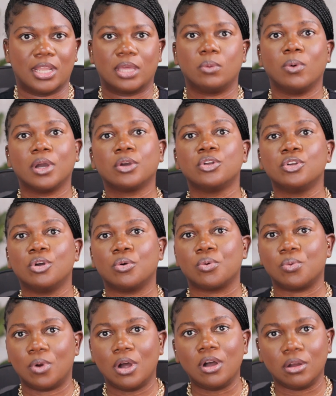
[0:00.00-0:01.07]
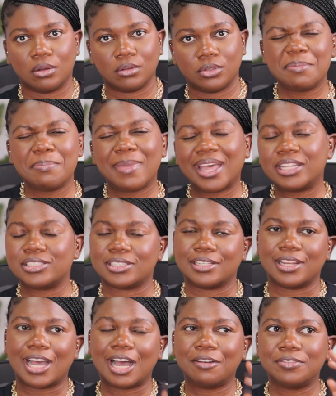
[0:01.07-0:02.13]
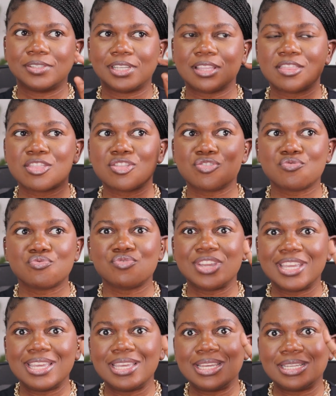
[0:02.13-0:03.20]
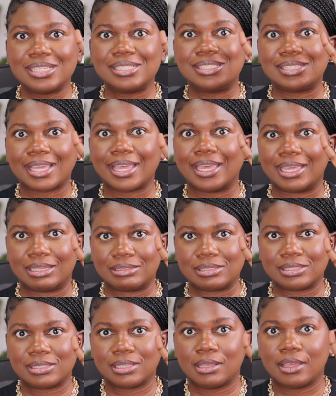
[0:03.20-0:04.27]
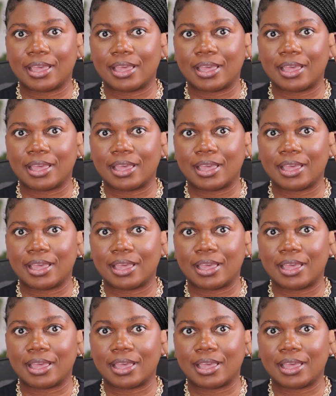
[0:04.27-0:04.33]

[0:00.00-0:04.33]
Like, what could go wrong? Imagine, after 3 days,